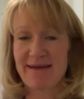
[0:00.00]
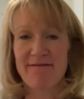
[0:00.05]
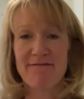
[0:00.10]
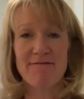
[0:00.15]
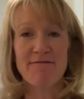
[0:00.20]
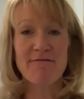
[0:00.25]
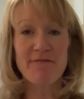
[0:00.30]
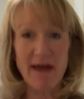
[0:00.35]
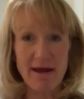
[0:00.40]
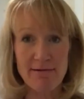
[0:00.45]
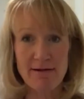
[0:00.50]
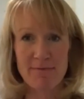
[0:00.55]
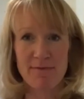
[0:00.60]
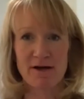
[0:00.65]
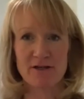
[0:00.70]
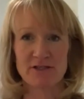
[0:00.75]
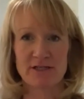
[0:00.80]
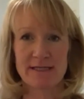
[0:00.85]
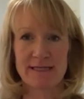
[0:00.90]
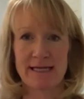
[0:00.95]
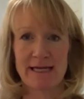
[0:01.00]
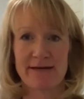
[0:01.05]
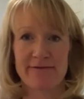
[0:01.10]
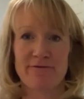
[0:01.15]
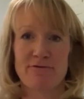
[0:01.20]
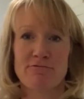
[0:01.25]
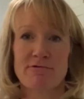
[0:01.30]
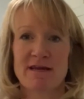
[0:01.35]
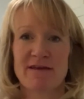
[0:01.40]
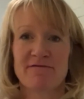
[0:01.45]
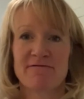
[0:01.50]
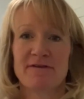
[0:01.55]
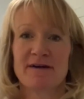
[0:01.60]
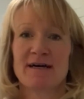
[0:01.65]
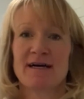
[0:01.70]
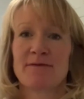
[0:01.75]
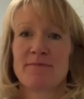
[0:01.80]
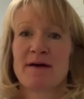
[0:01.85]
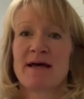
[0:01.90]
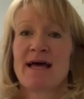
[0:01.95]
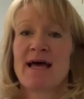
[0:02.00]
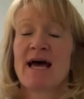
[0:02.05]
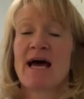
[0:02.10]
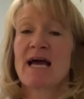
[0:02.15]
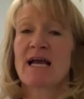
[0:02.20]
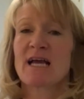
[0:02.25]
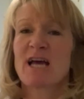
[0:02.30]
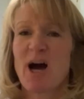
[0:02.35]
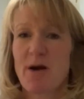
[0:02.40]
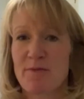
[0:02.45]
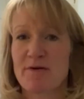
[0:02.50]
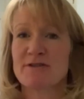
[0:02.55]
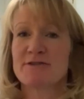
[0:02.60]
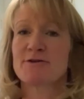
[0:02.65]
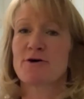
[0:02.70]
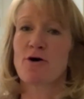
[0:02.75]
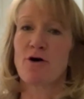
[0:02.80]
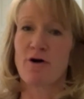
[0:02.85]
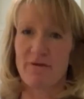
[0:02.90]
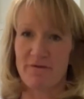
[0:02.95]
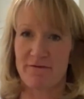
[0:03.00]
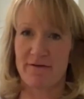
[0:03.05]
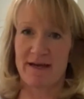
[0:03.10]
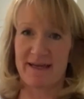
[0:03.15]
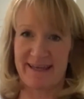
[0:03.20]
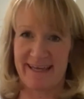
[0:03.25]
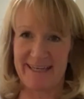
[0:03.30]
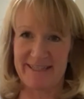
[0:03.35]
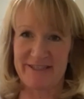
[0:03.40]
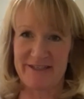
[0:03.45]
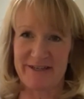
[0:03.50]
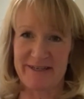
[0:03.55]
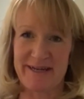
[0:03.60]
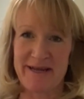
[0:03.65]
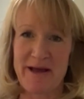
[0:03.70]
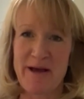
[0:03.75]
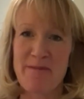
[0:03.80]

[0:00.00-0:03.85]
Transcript: very much in need of a refurb, cupboard of a kitchen.